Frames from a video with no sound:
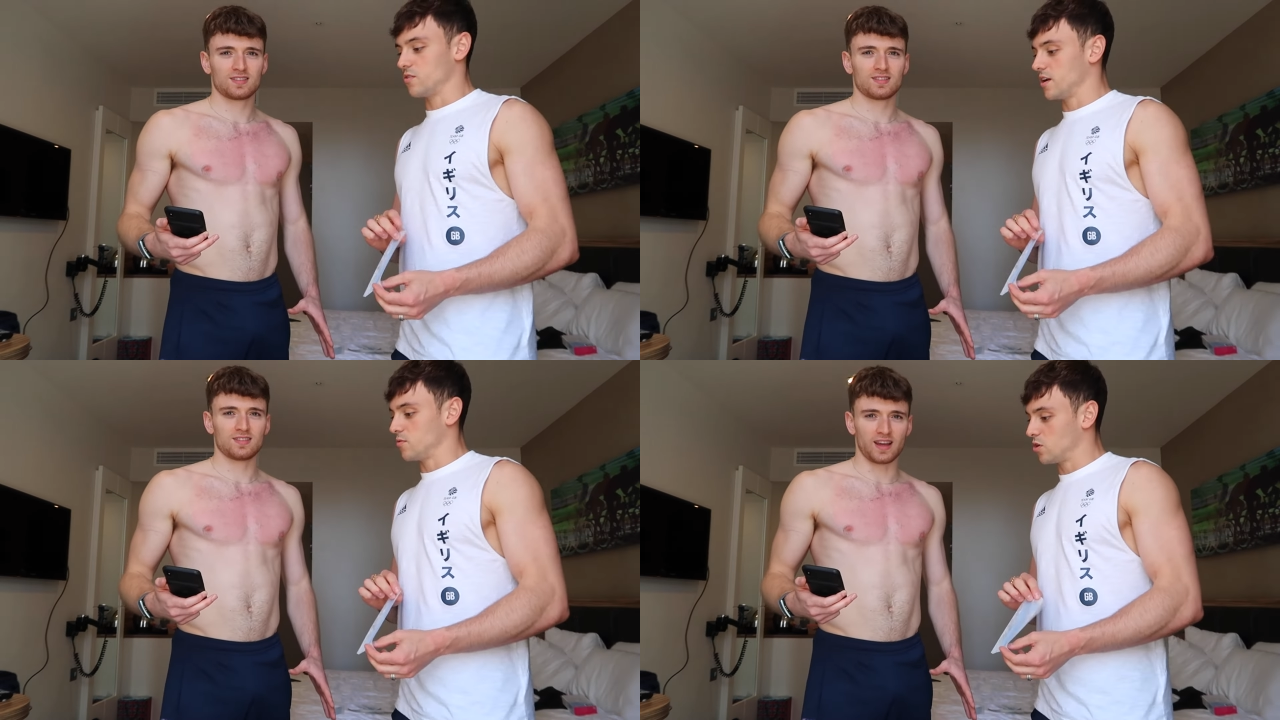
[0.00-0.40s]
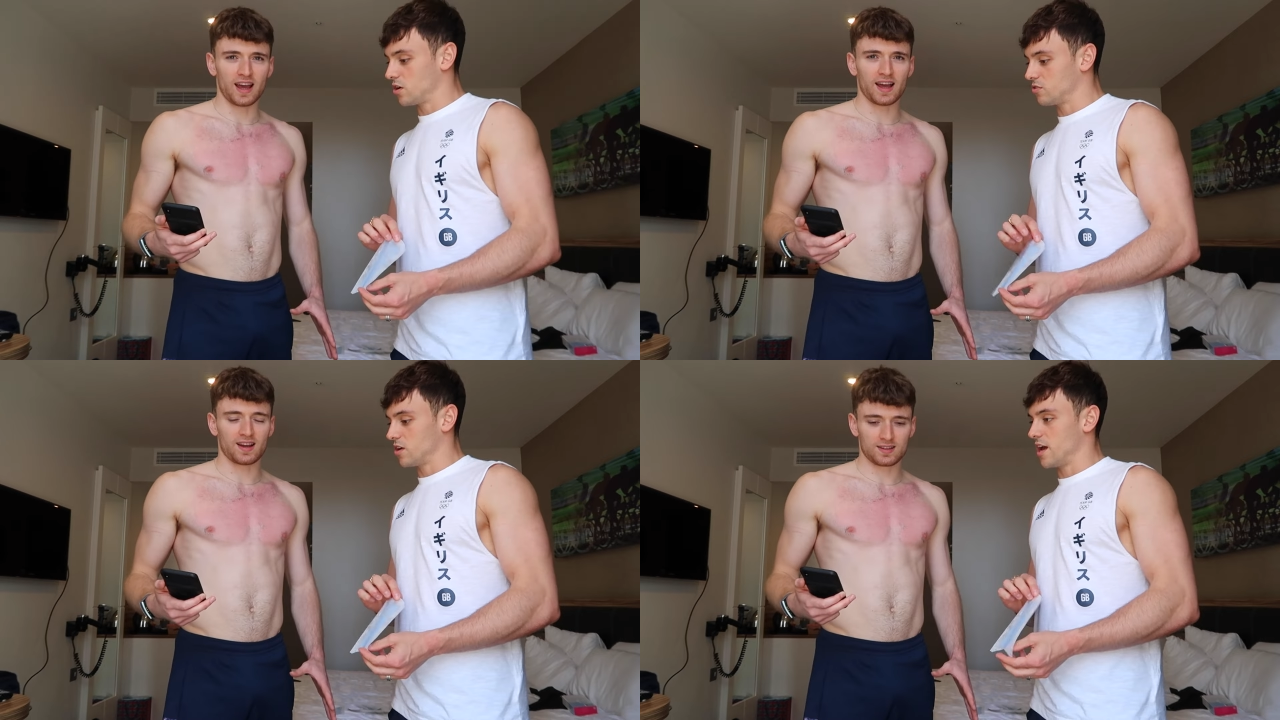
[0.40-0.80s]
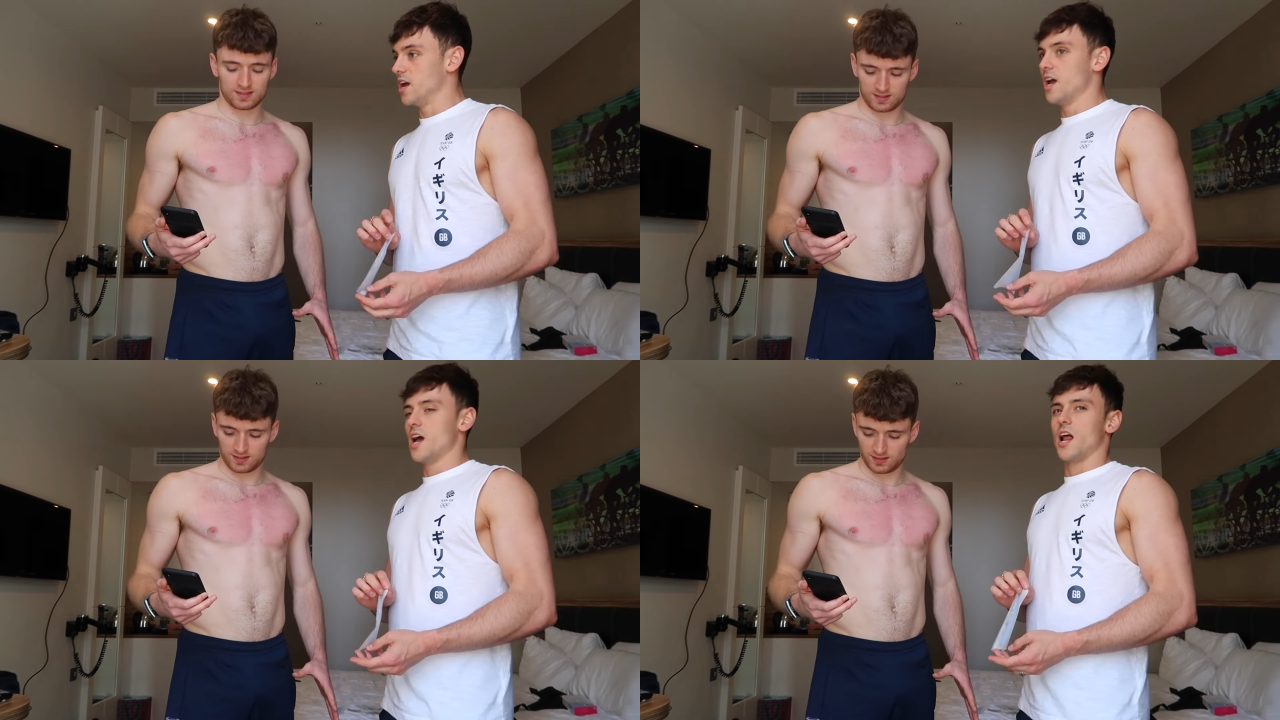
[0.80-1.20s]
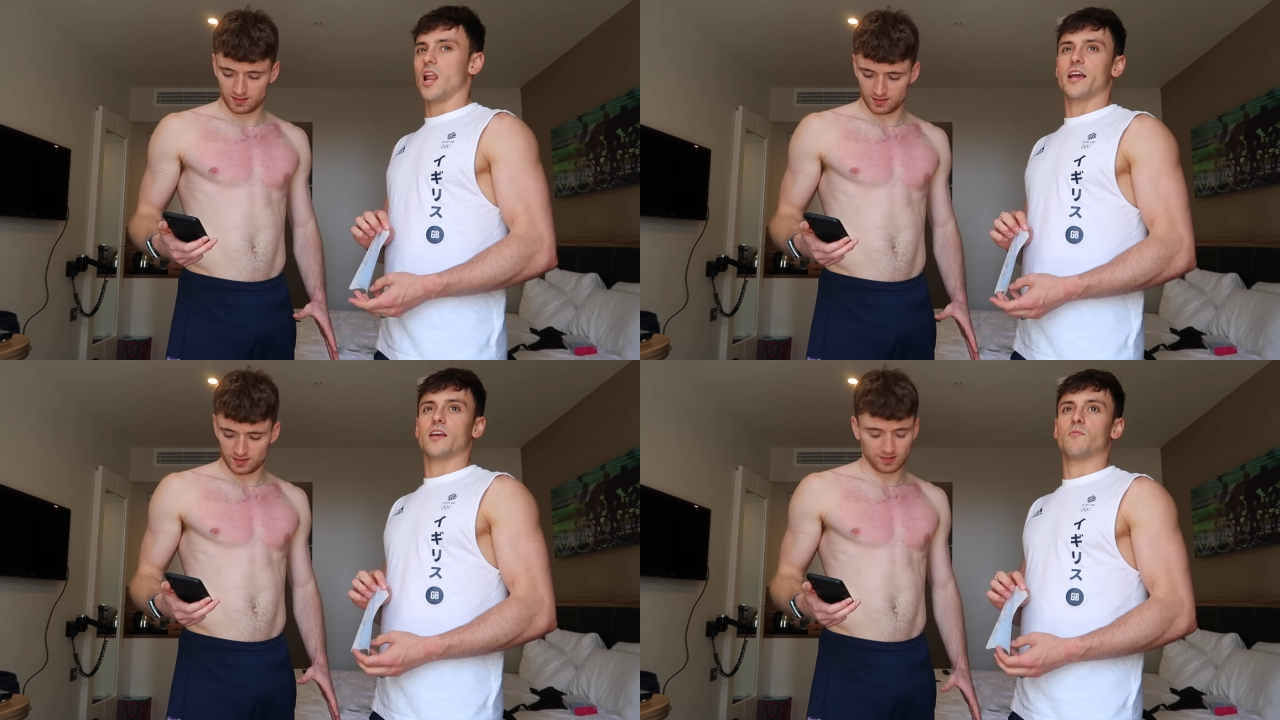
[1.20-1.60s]
Speaker 1: you're in, what yeah. goes through your head.
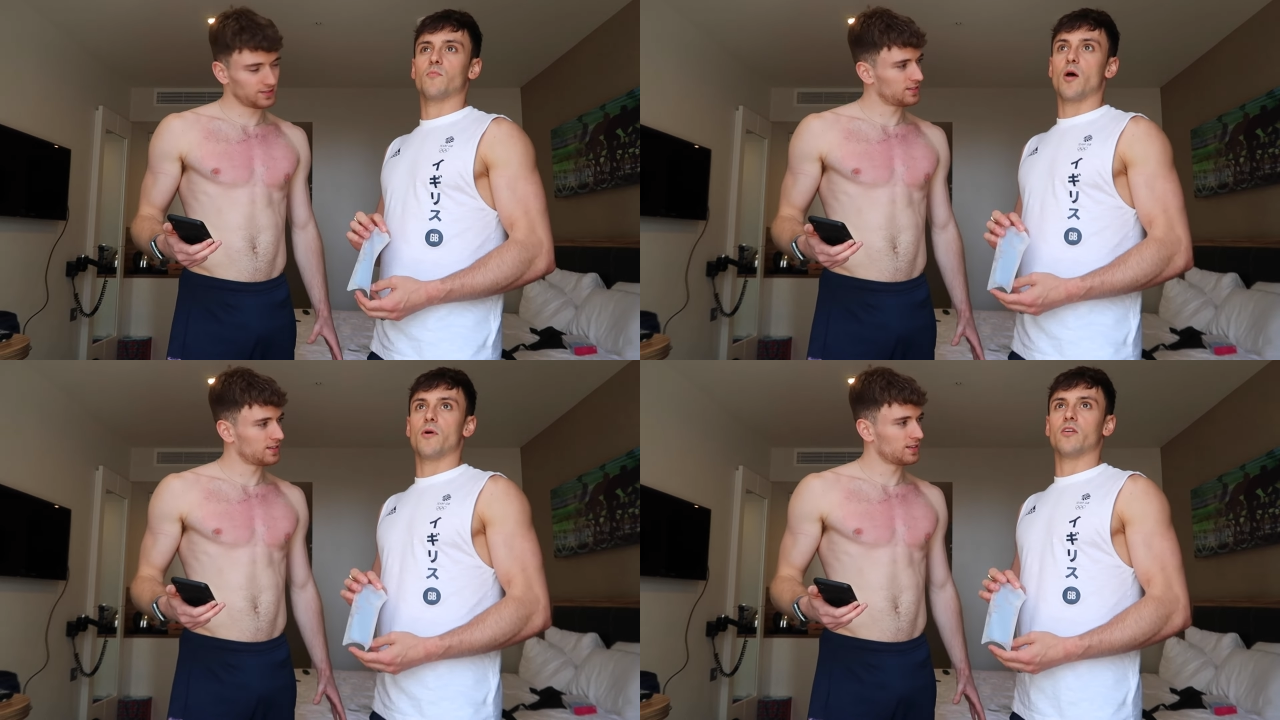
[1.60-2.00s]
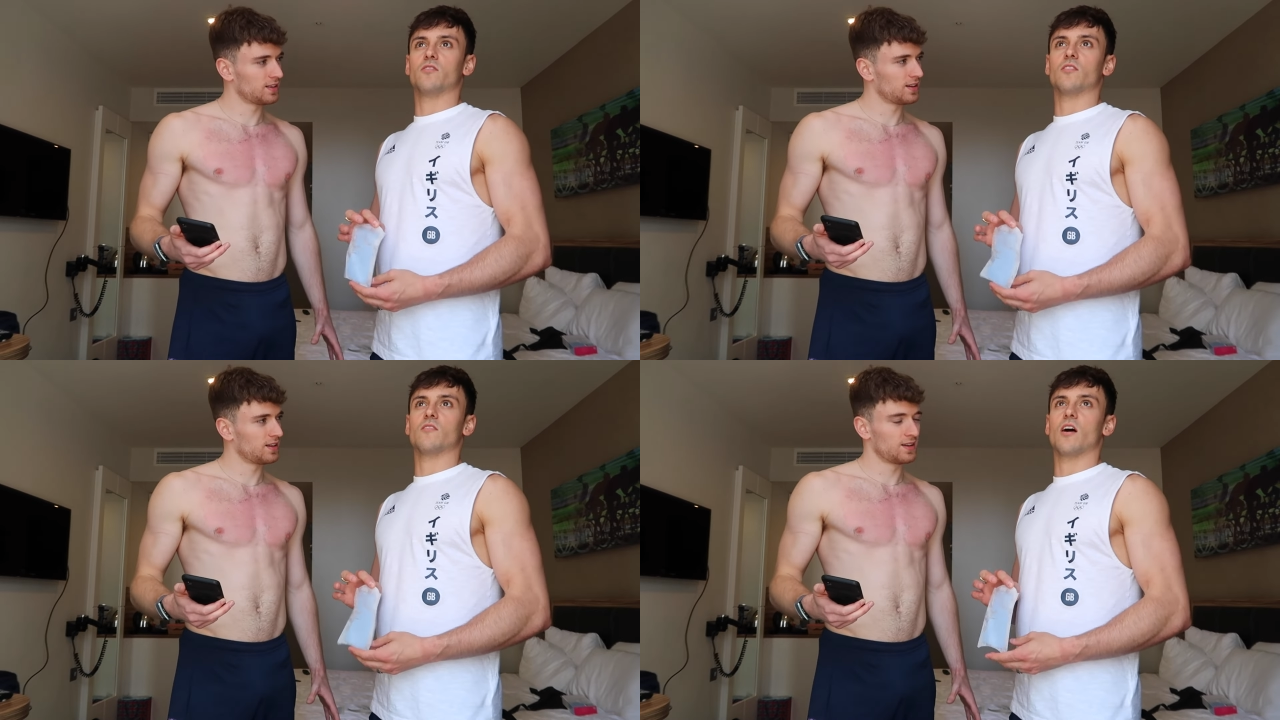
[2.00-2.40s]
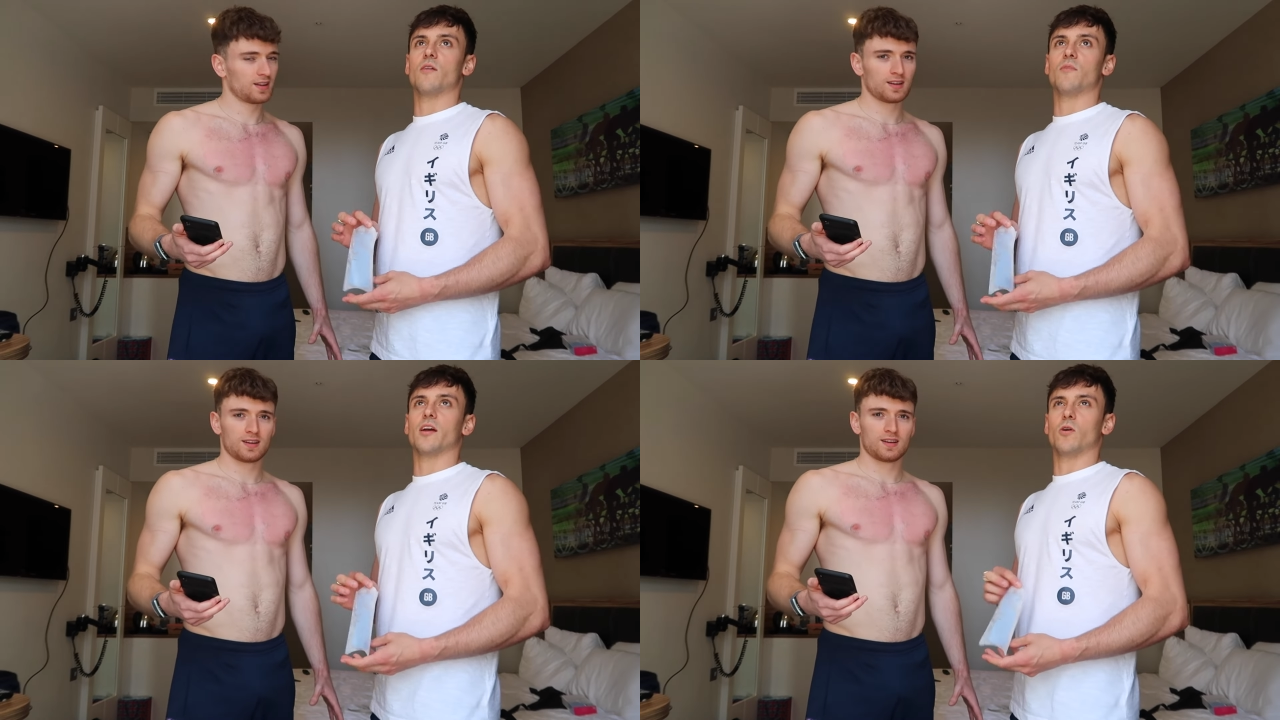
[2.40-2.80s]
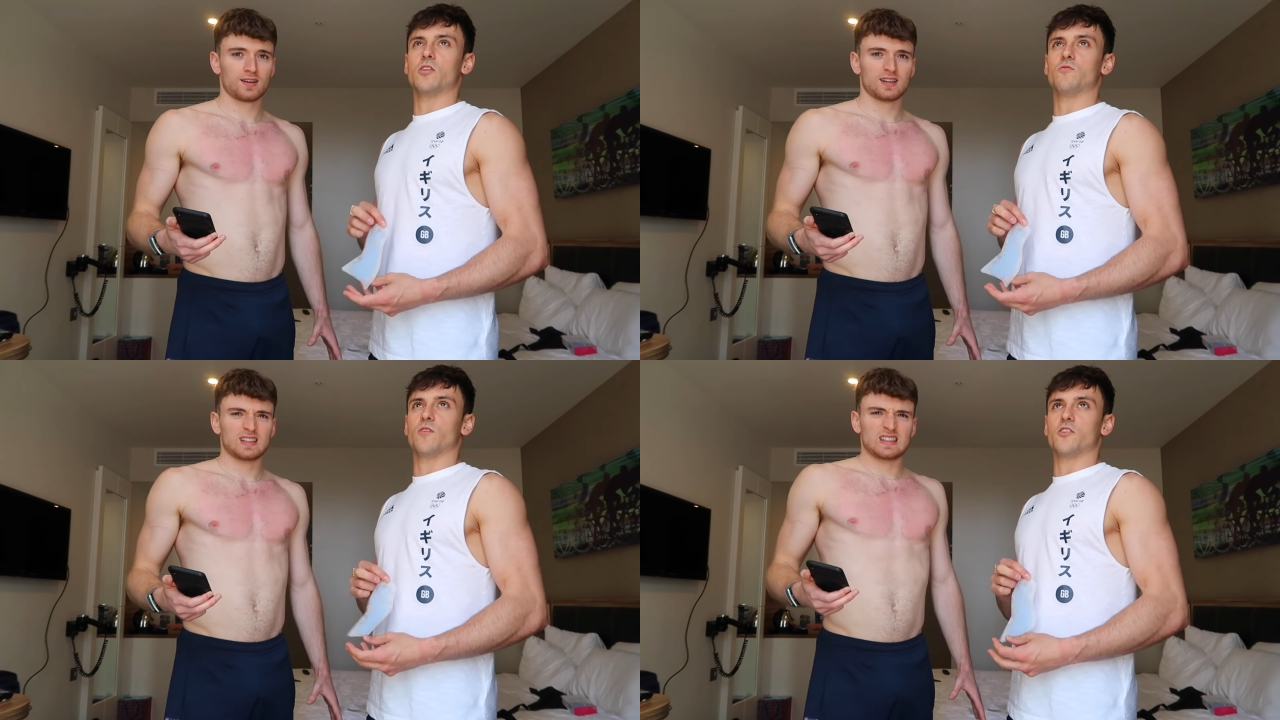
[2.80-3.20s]
Like most of the time, like
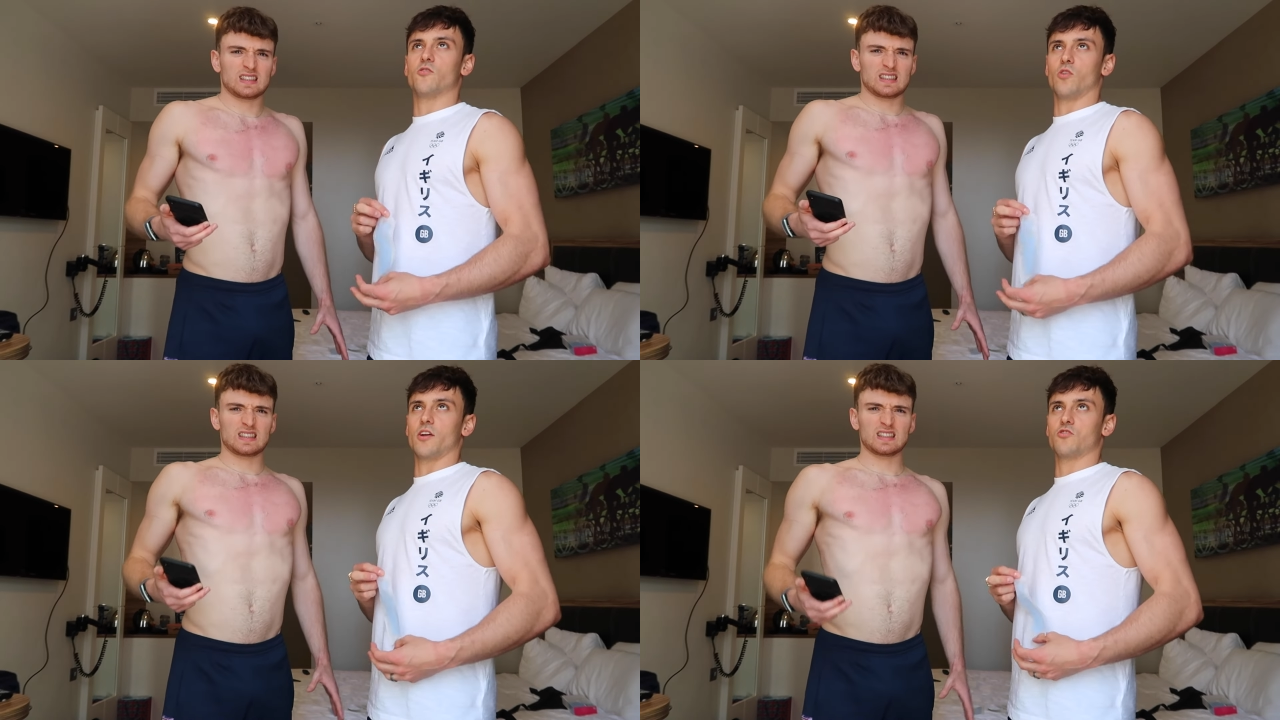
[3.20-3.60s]
when you find your like